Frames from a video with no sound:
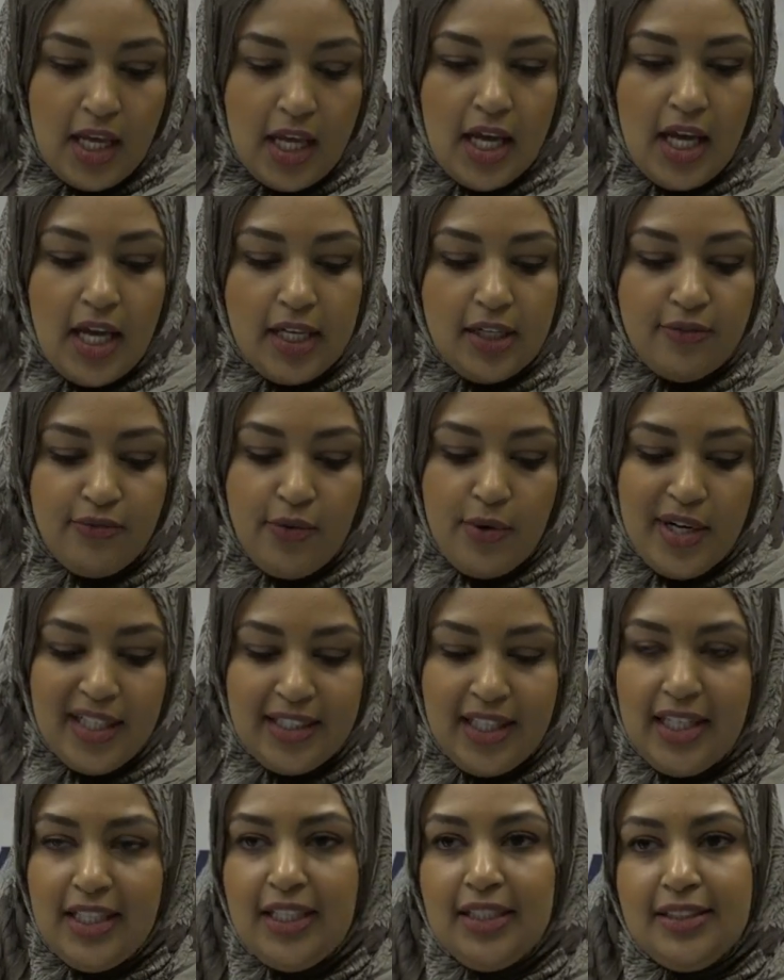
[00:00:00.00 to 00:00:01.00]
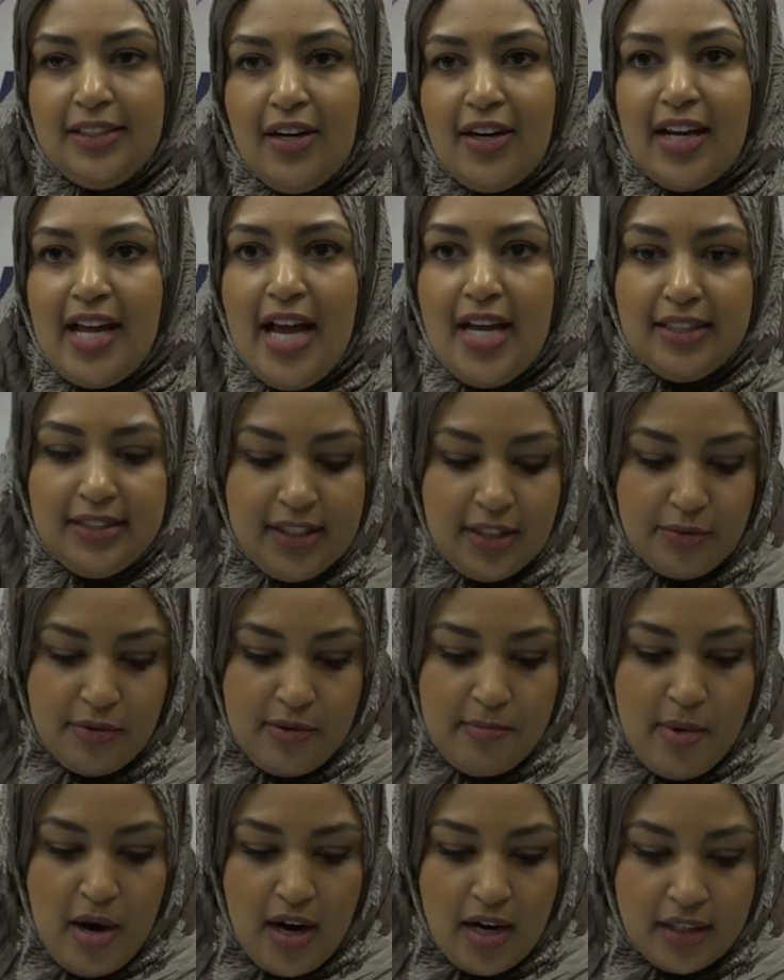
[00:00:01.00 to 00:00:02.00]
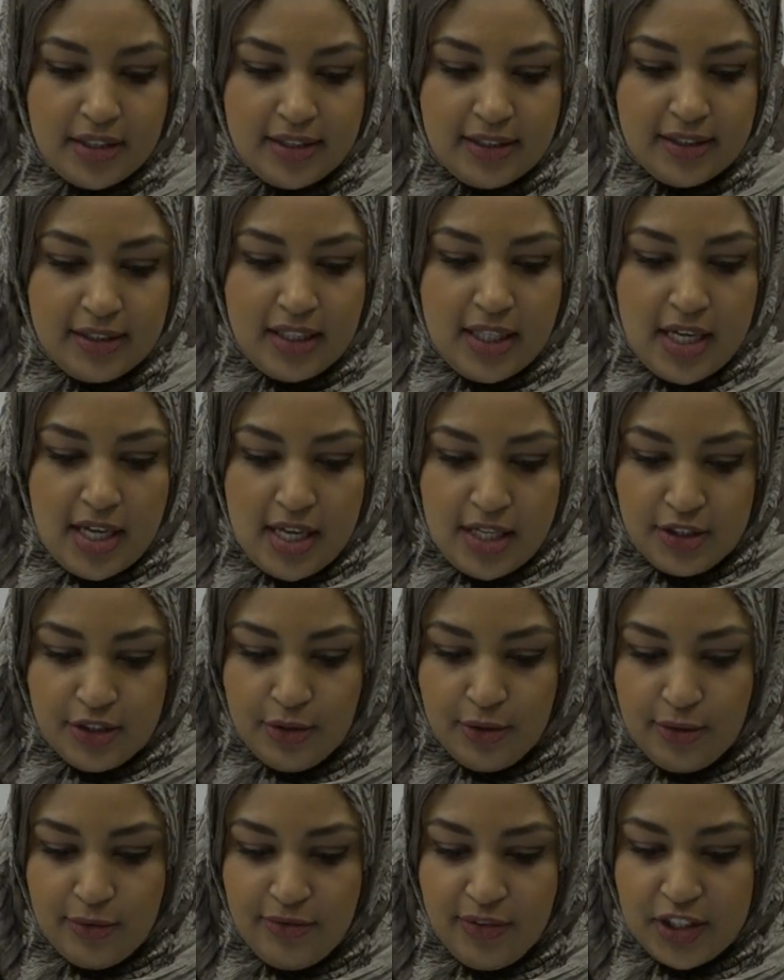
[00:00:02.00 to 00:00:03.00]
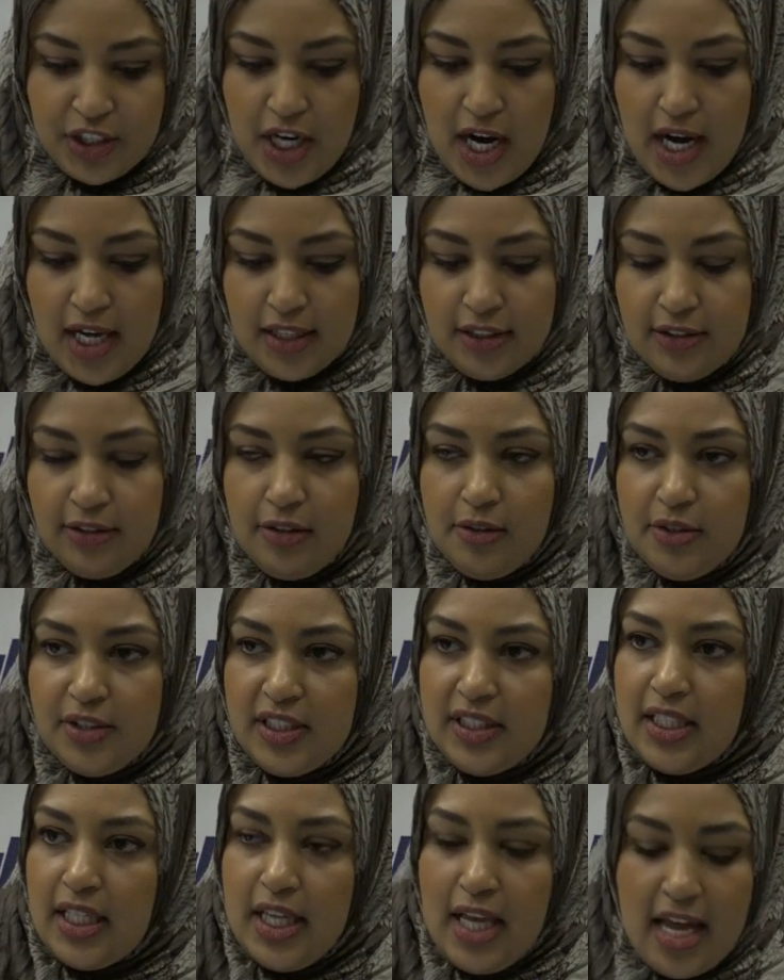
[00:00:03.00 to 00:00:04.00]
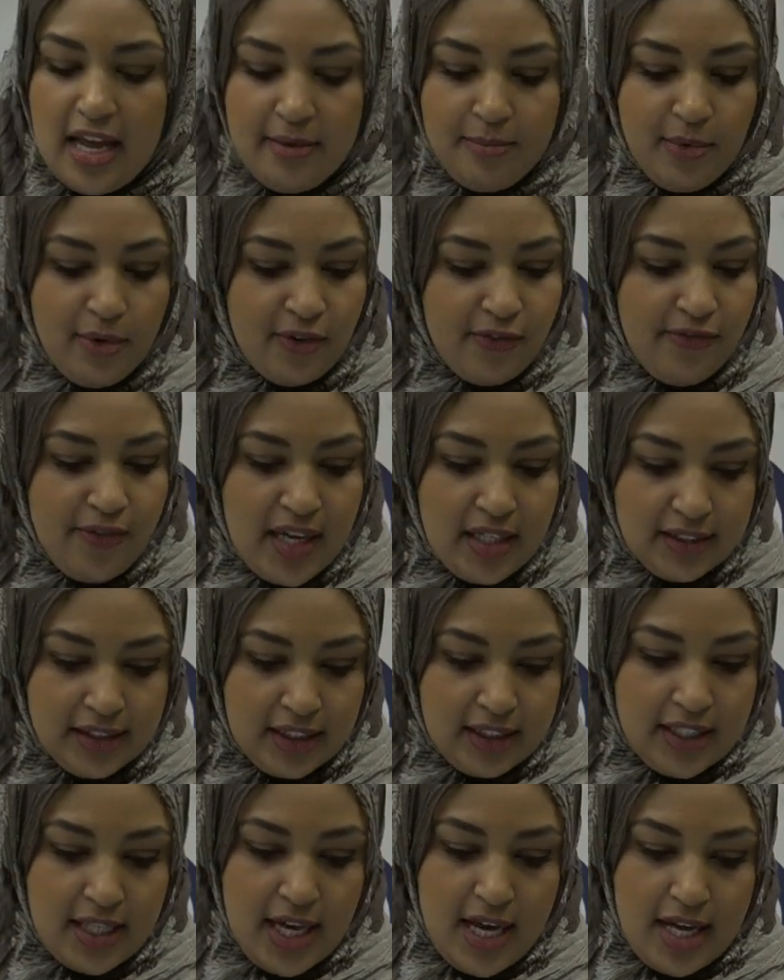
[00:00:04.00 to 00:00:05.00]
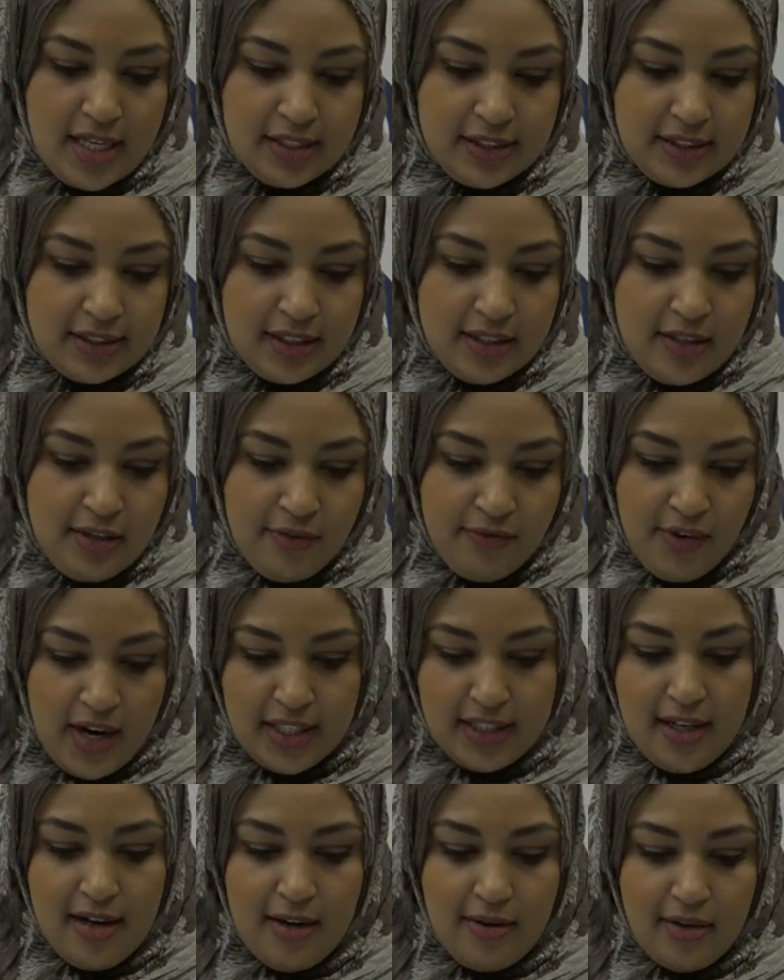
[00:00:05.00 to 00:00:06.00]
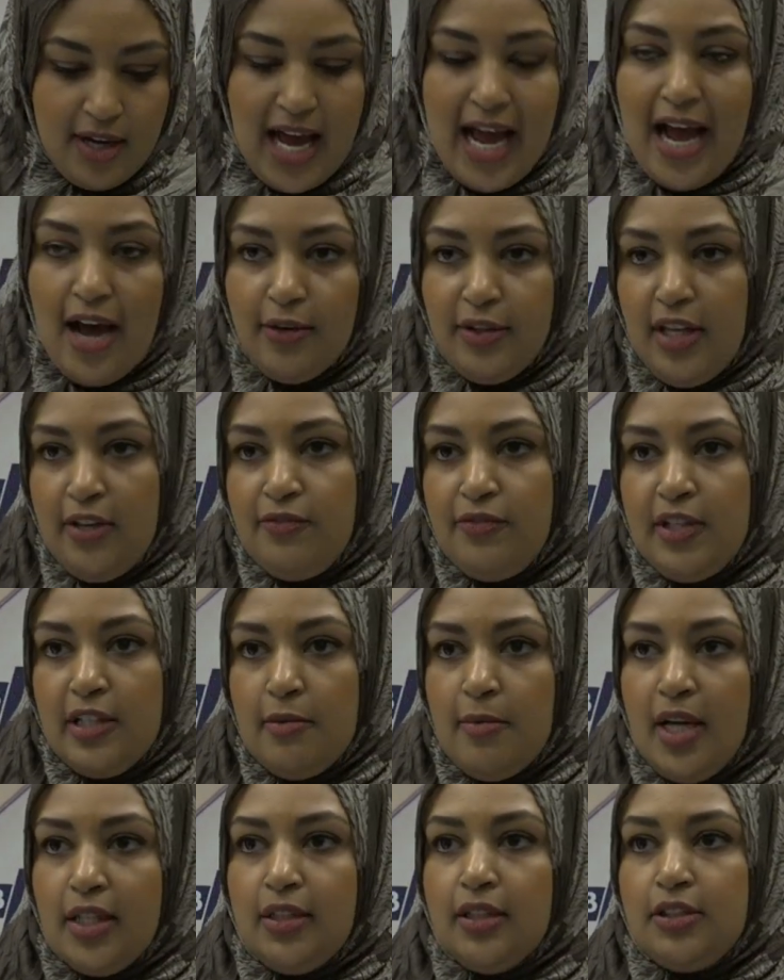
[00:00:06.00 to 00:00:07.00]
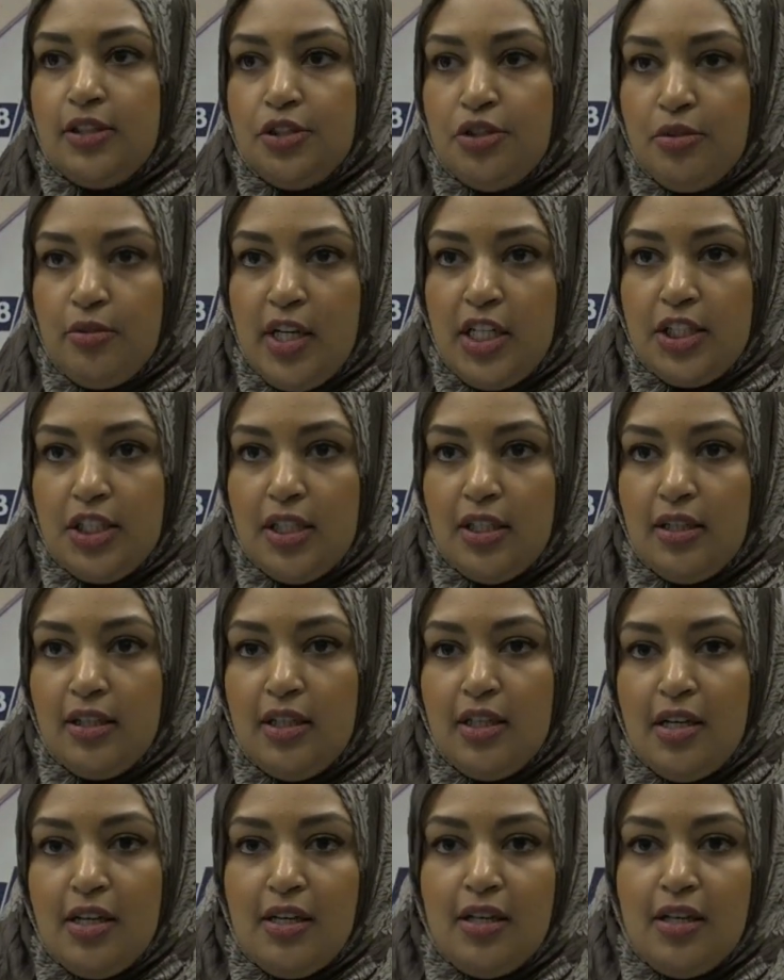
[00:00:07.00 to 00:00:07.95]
And avoid any sarcastic remarks. So if a child loses a game or fails a test, find out how they feel about the situation.